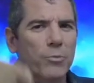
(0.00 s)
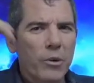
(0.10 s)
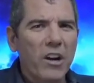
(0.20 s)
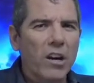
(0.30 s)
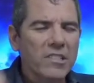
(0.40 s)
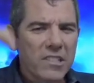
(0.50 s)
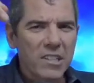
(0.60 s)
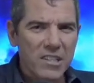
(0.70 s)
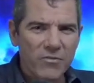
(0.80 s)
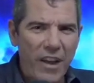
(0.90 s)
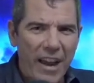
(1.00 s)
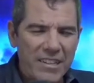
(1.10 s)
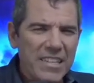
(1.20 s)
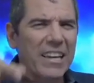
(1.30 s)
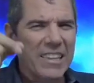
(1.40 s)
with regards to this
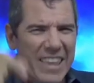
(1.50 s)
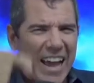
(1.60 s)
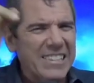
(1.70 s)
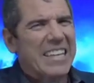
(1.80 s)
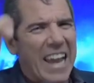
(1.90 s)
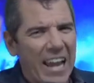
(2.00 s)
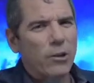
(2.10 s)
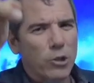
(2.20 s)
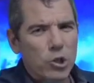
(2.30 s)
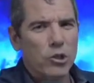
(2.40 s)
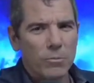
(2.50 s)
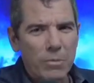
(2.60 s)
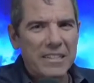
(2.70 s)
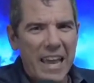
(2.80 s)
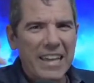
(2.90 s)
vaccine. That's the angle you
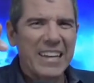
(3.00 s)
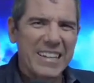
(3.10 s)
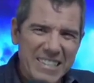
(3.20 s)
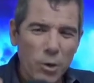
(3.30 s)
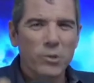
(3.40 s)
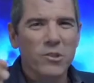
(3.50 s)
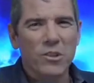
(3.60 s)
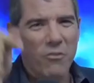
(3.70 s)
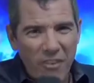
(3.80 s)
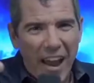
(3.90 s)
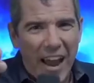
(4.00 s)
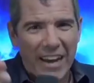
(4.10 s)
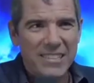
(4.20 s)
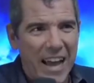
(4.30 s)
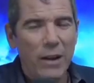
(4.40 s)
should be taking because those are the
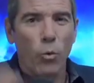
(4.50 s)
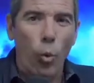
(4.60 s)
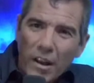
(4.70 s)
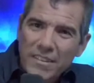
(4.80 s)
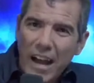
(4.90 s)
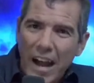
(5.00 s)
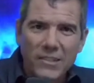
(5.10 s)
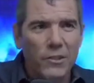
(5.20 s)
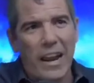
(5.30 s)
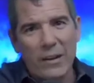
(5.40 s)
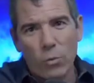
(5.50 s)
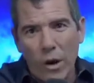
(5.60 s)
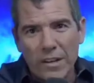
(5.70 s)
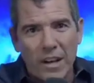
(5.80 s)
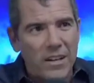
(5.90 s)
facts. Not one doctor had
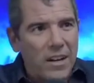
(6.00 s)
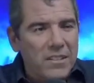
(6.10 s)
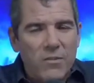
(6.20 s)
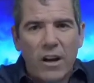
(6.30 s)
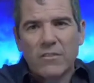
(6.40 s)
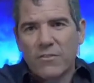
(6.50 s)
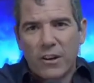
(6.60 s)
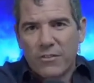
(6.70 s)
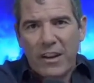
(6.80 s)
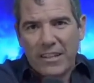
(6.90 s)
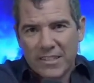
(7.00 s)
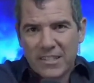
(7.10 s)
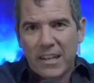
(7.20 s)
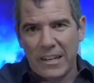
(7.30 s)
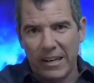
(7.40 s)
one unverified
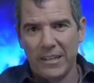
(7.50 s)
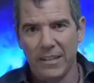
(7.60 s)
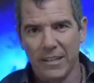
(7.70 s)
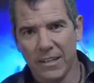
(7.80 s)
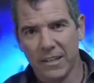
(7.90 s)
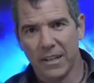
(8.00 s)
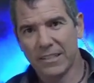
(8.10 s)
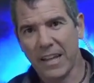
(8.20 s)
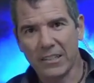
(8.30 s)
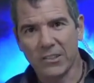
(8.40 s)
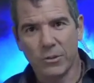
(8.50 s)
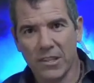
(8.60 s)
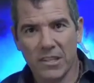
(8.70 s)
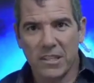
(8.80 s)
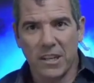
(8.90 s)
study. A
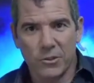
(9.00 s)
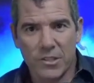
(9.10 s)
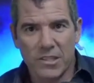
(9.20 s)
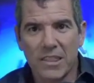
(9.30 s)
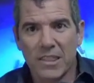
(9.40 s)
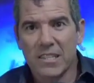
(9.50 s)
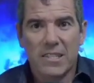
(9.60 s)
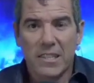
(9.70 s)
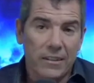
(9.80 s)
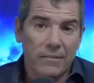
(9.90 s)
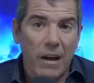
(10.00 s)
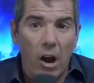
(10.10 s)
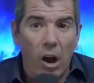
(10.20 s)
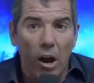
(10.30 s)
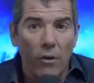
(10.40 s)
doctor in this country said this thing.
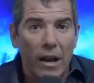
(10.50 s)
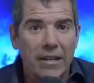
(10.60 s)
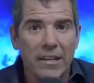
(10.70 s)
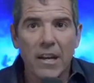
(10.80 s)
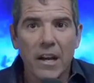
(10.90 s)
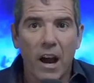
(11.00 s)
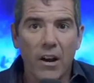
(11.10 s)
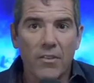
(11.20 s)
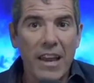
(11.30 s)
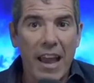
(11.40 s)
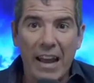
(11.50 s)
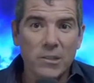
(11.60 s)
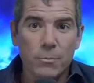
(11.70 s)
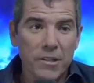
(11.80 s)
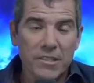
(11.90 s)
All right. Are they
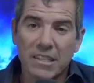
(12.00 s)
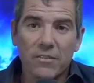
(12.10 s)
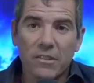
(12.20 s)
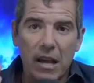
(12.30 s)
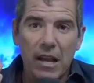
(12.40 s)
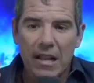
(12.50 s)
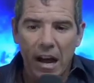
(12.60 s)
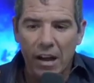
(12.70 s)
experts? And even...